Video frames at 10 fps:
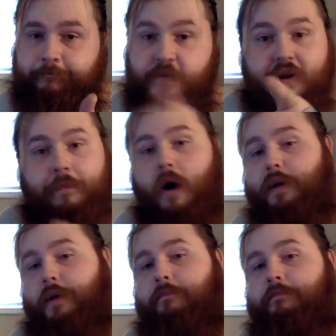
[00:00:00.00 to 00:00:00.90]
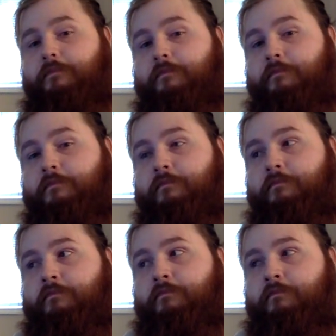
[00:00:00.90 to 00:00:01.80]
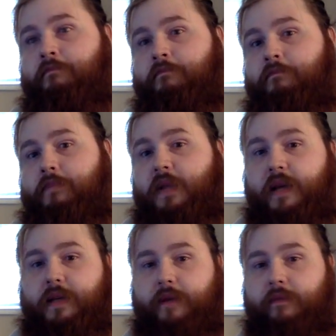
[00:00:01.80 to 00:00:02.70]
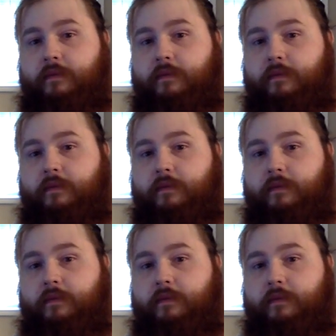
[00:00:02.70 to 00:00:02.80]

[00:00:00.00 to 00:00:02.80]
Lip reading: Read manga. Stay safe.